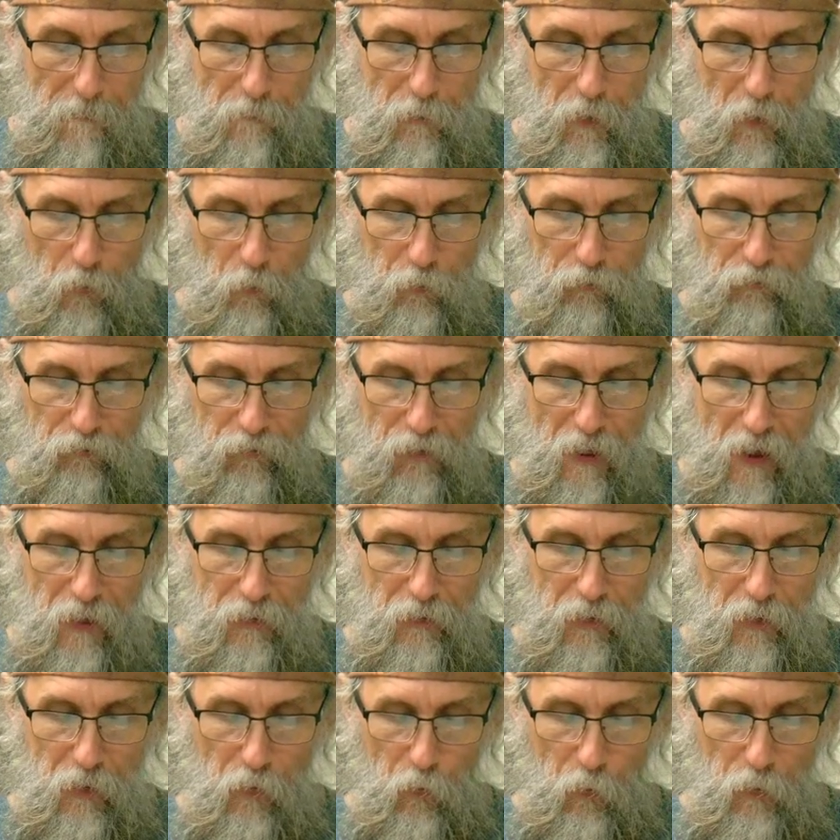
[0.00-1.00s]
It was
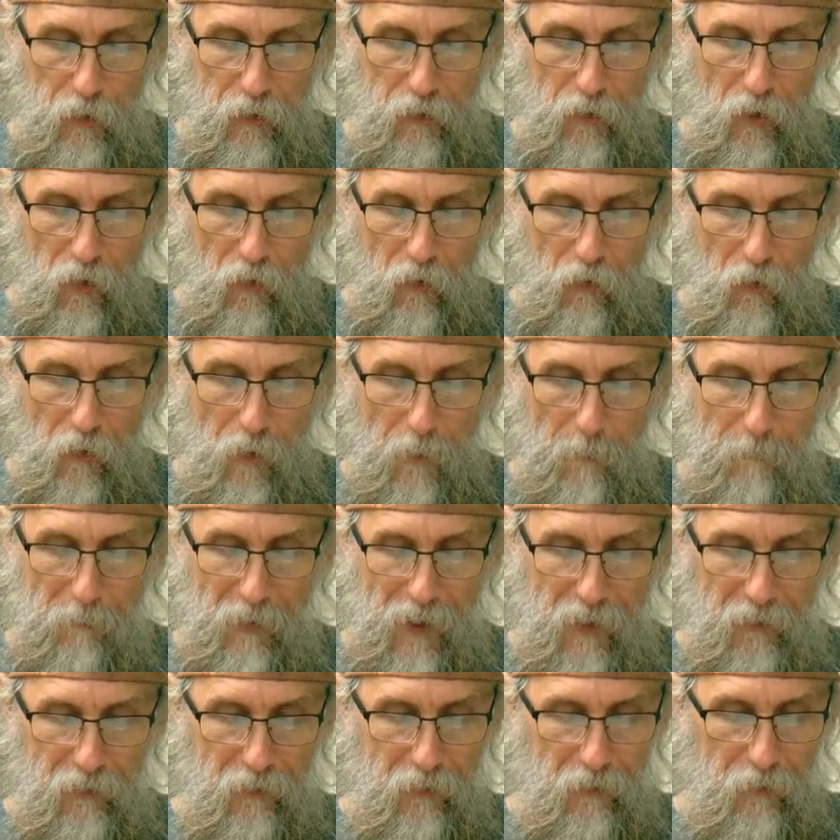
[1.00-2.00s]
then that Guido
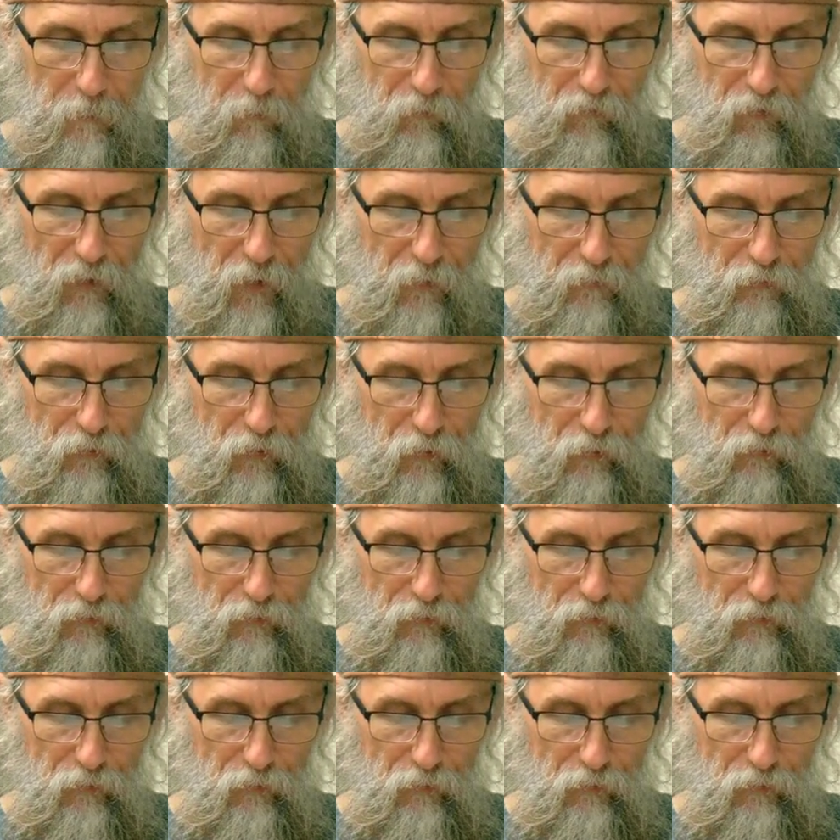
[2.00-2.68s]
abandoned himself to